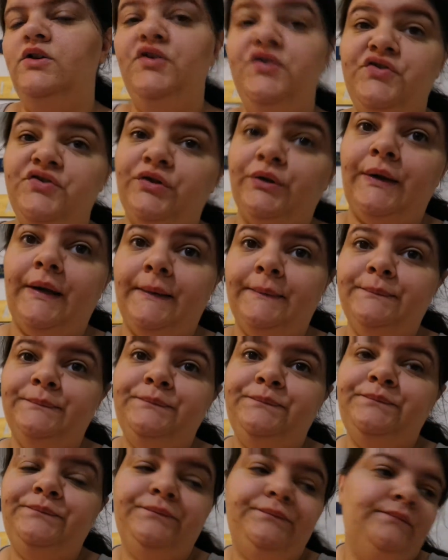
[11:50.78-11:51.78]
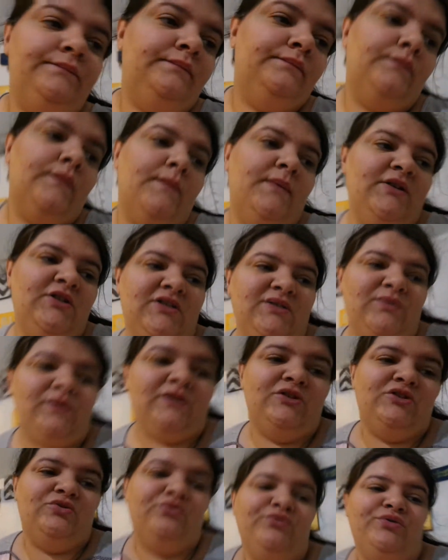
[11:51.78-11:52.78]
So, yeah. I just
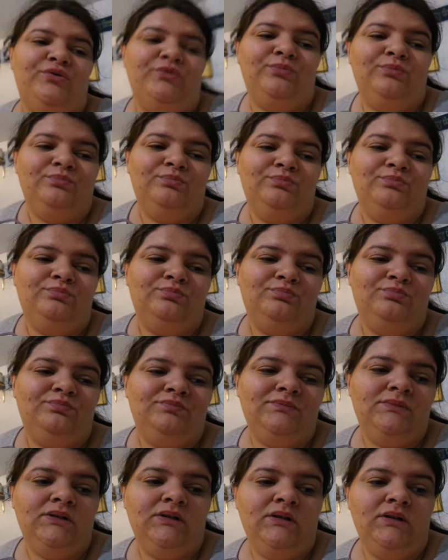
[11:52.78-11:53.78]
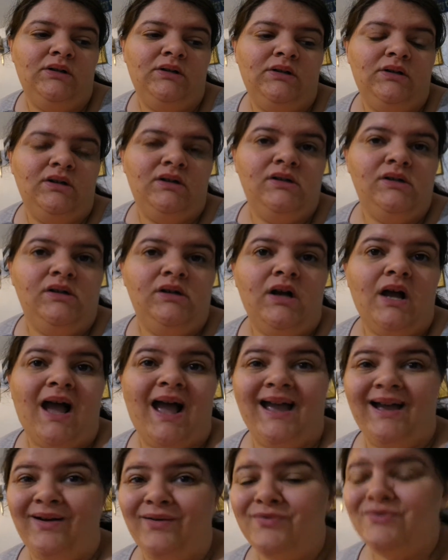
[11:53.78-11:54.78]
watch YouTube.
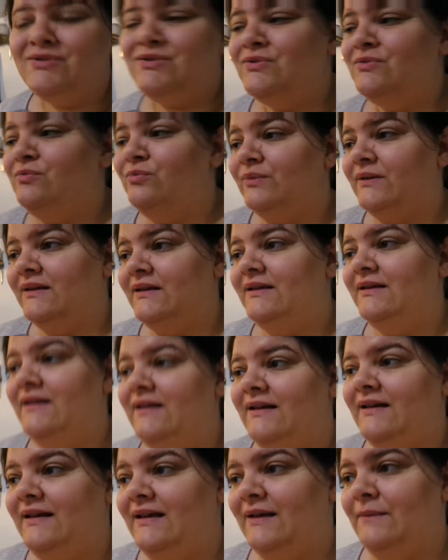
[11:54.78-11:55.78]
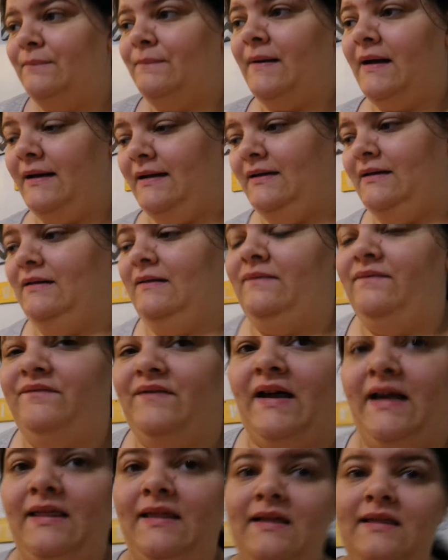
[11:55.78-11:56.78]
I also really need to get my uh,
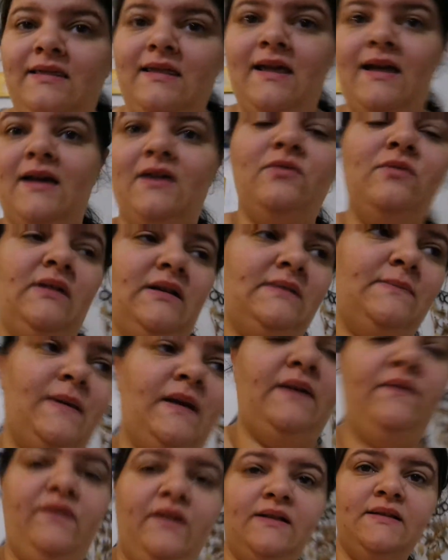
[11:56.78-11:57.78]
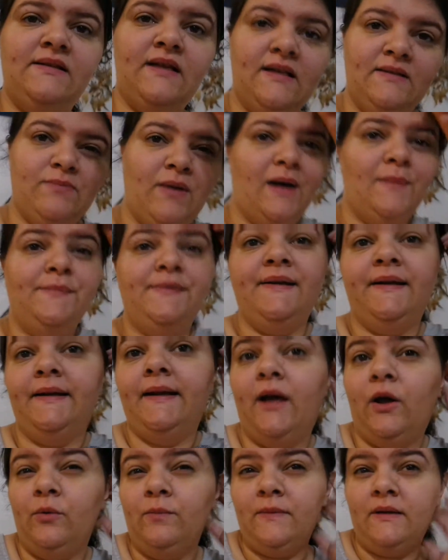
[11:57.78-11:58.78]
filing thing out, because my fiance's mom did
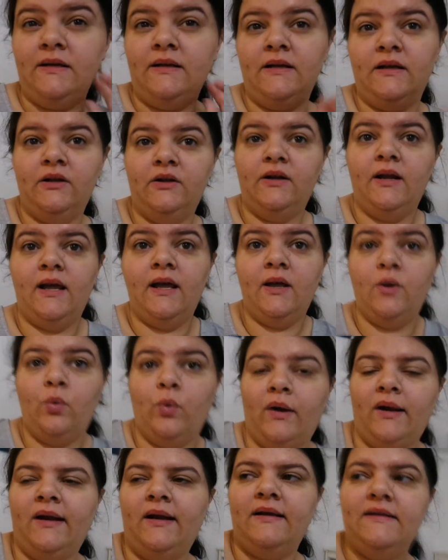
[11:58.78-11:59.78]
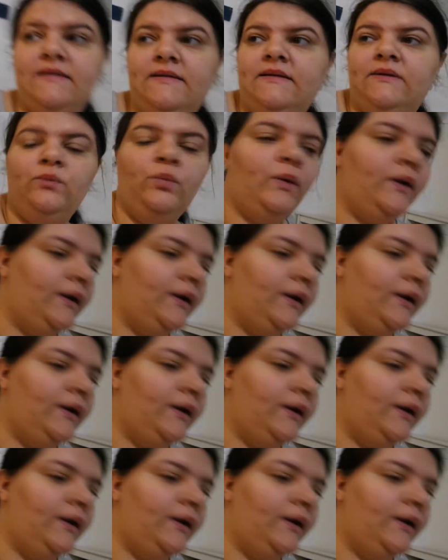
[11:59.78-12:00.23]
help me the other day organize it and